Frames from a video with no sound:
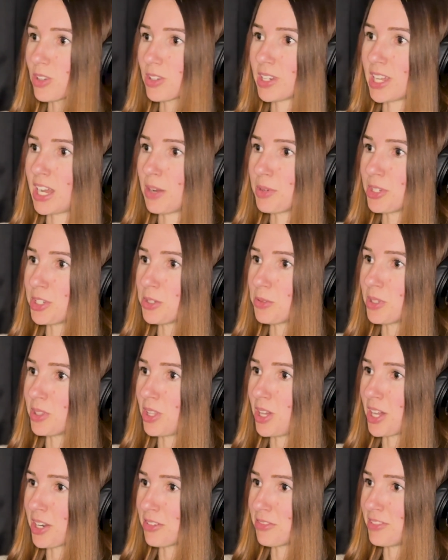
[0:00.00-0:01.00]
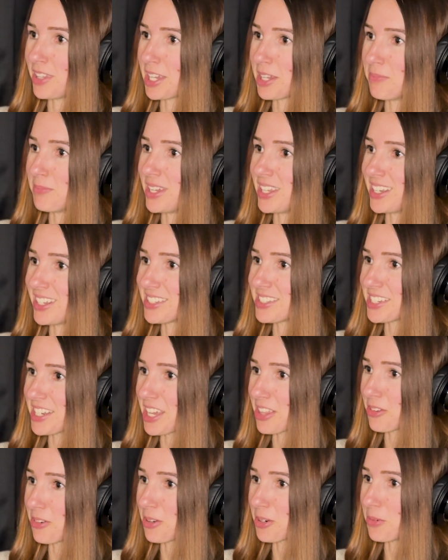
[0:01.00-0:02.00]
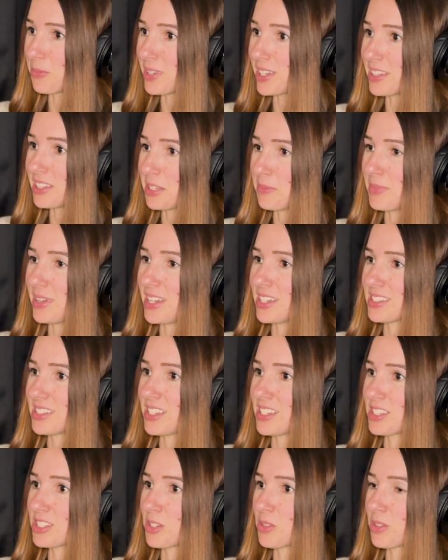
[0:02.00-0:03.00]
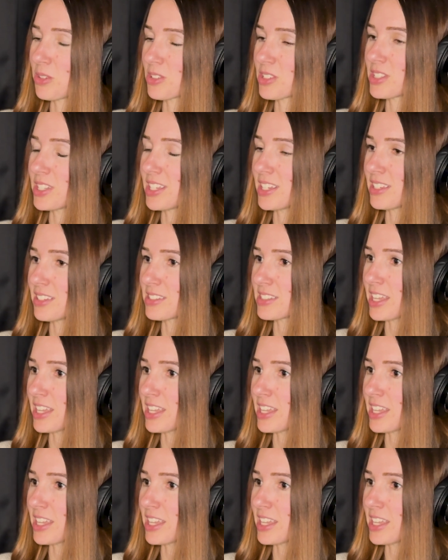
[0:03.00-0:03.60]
and I, we do a lot of like meetings together on a weekly basis. So there's things